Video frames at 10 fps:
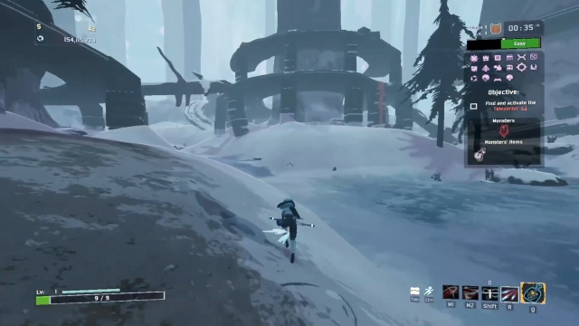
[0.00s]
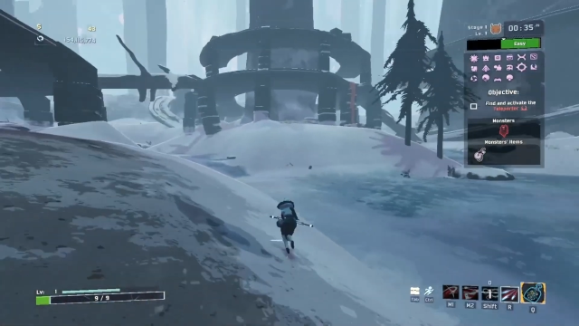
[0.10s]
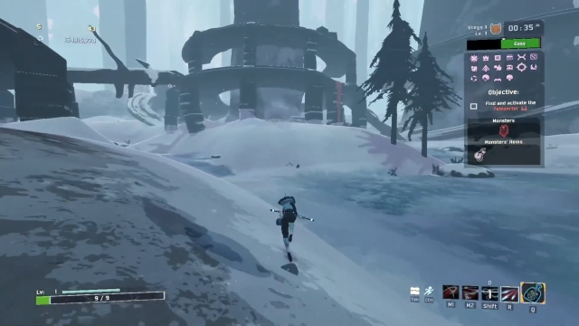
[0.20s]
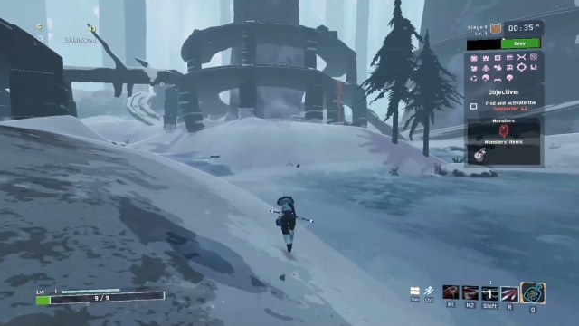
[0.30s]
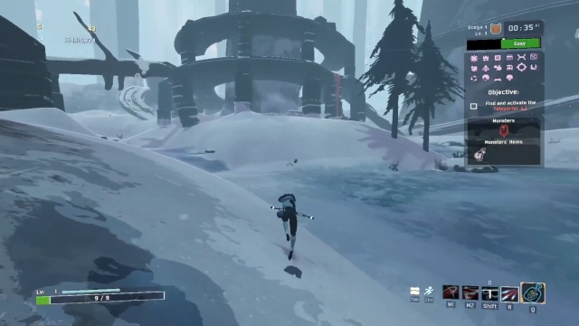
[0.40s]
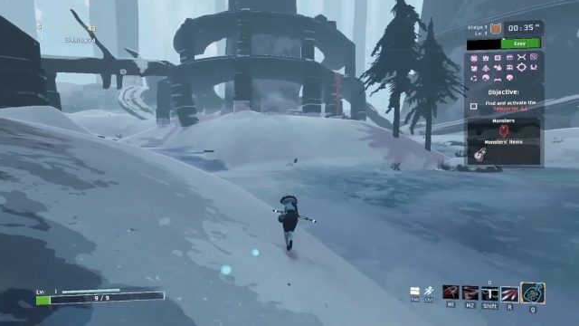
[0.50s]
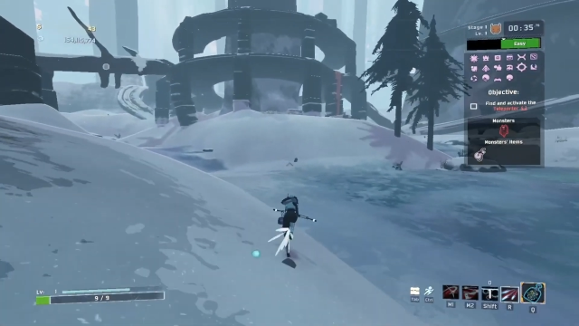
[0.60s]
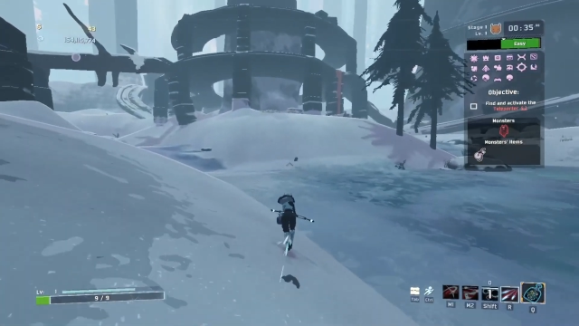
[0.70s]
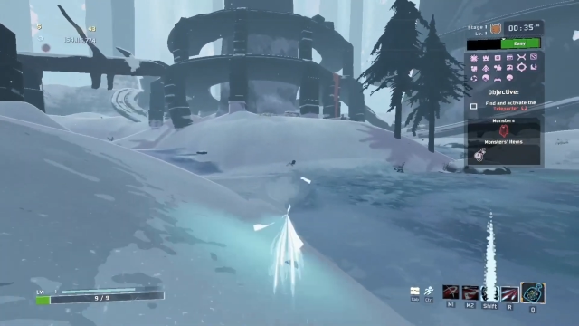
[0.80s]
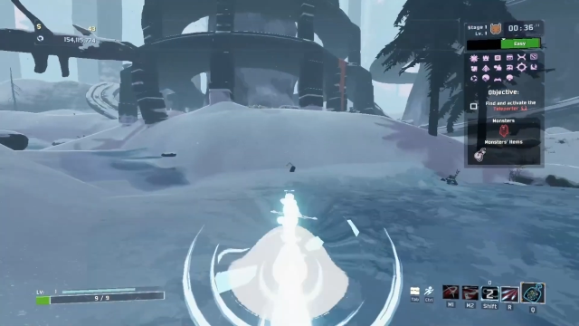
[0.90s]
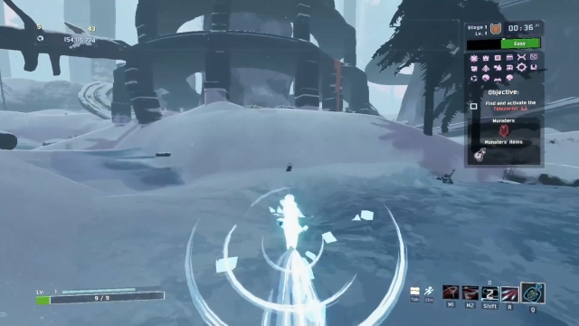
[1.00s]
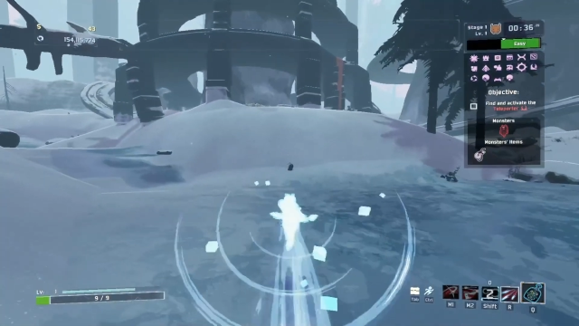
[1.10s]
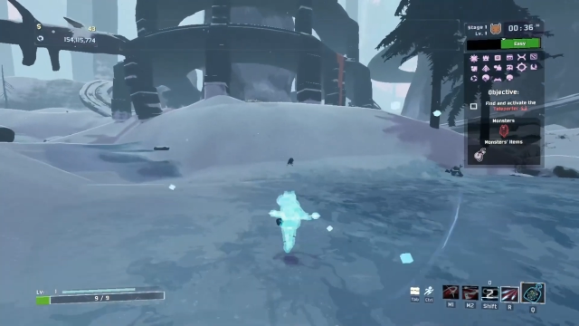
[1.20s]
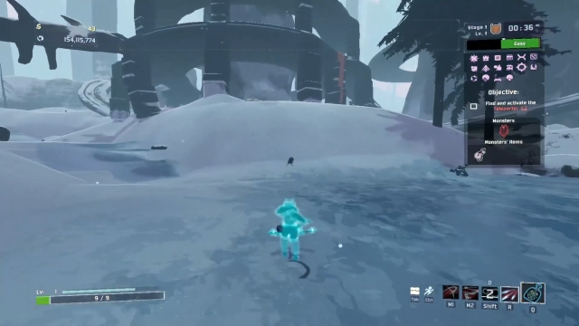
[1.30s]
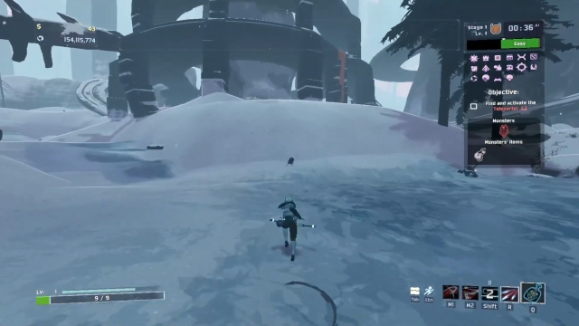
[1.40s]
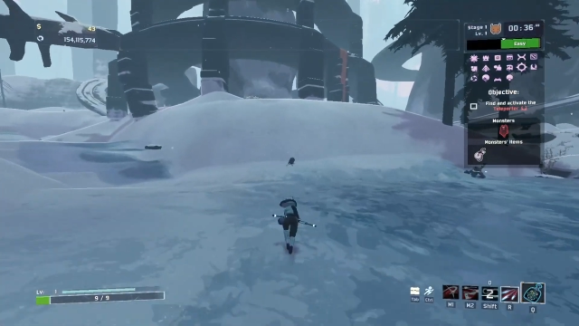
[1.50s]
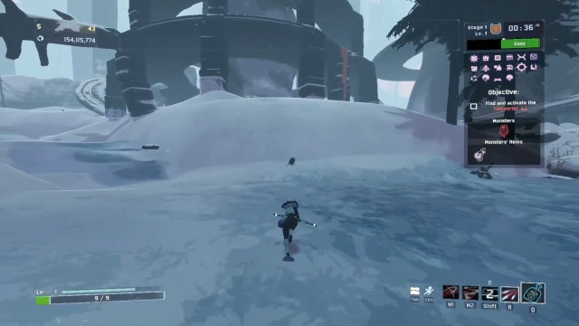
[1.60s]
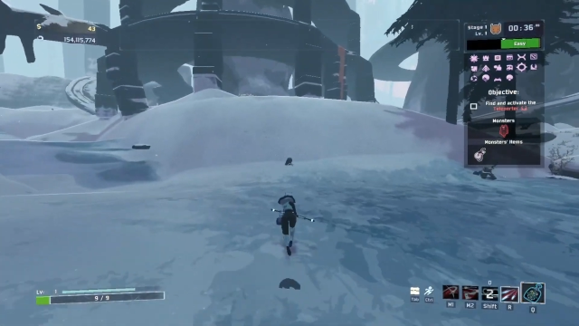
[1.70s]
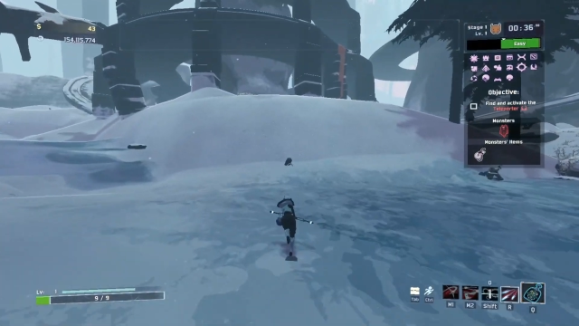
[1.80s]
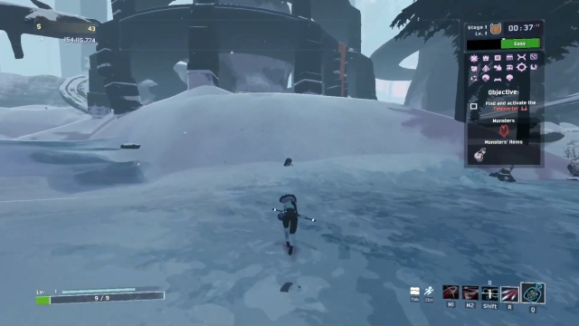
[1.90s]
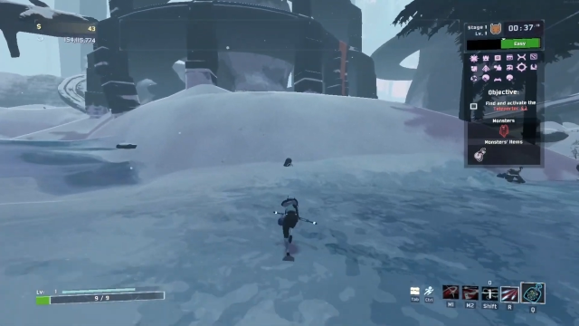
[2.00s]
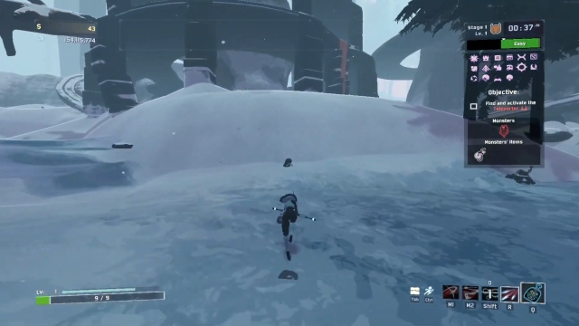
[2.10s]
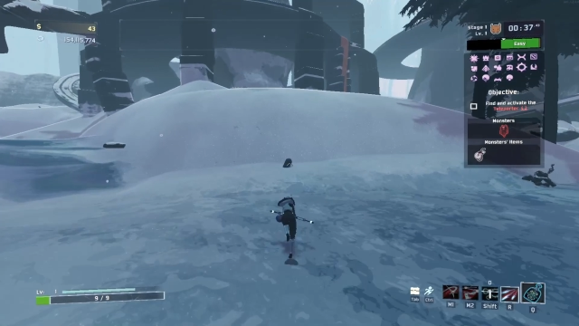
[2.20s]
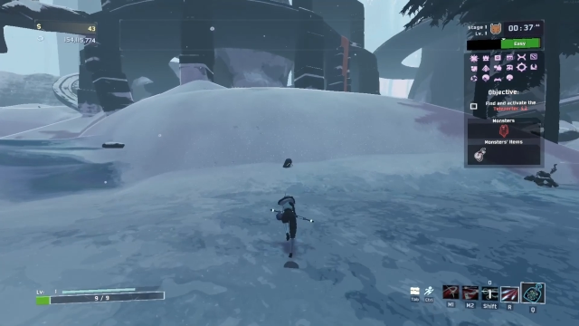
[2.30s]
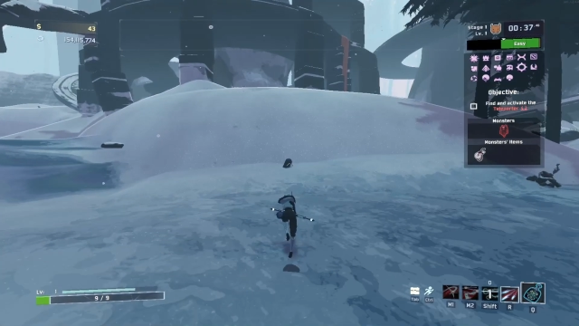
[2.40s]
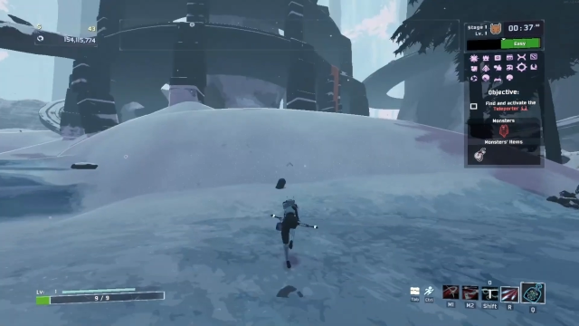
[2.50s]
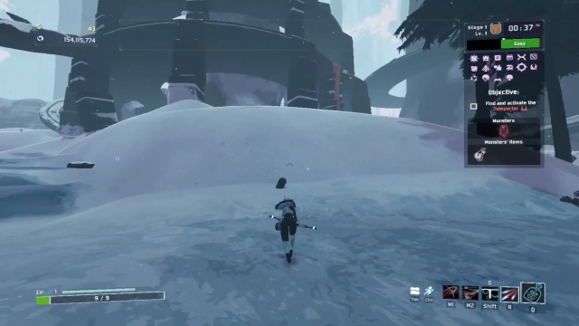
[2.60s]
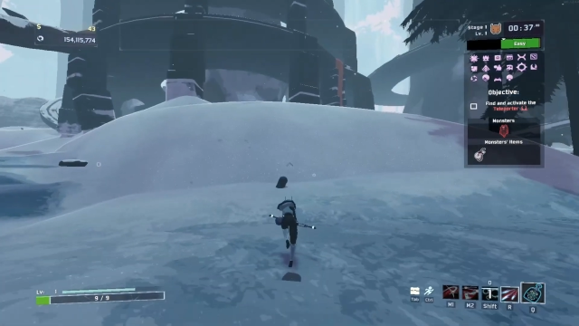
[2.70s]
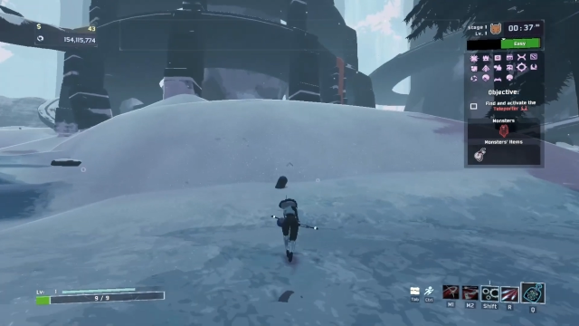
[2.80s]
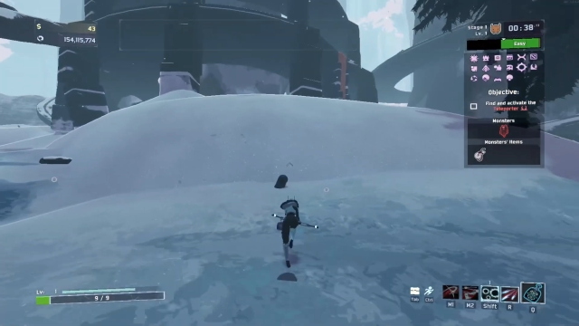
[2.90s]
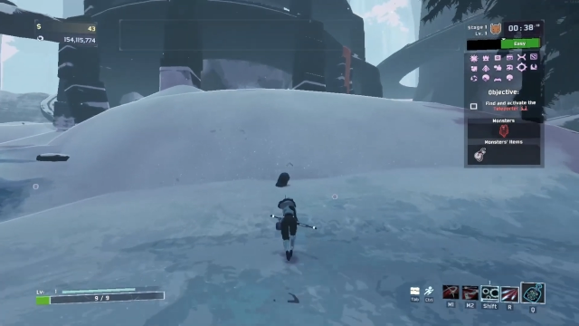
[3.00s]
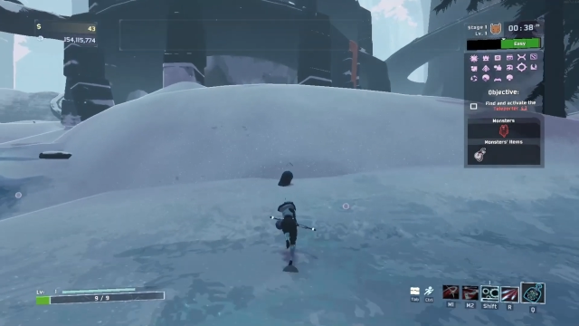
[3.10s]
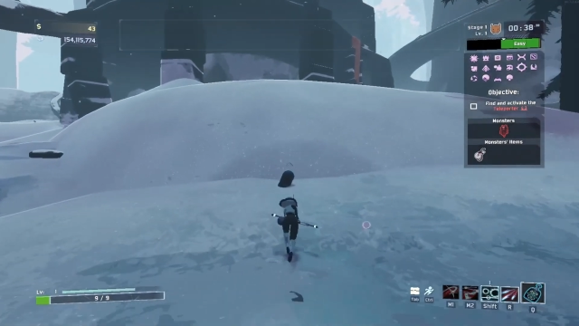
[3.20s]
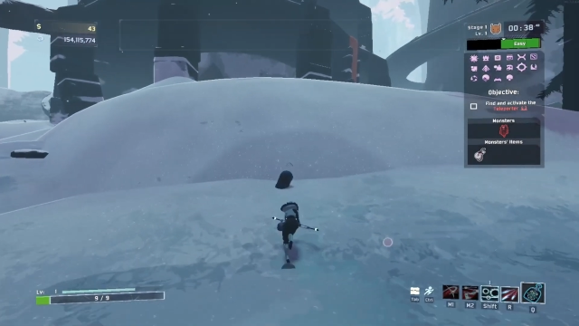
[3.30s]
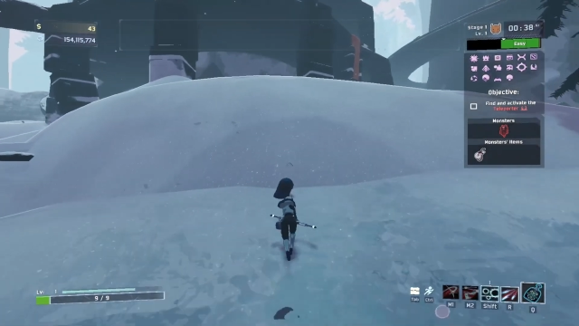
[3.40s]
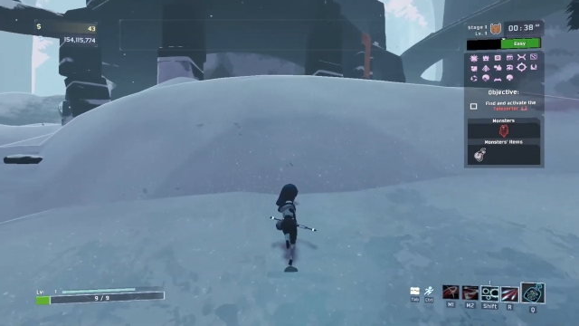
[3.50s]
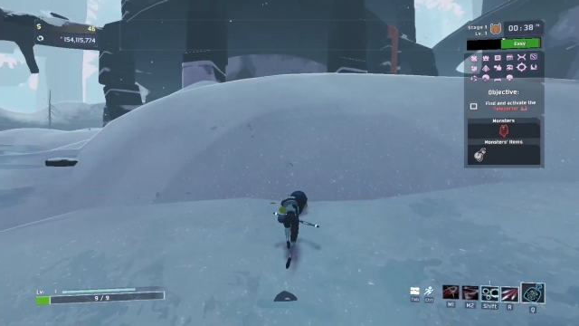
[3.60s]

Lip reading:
Nobody's mouth can be seen.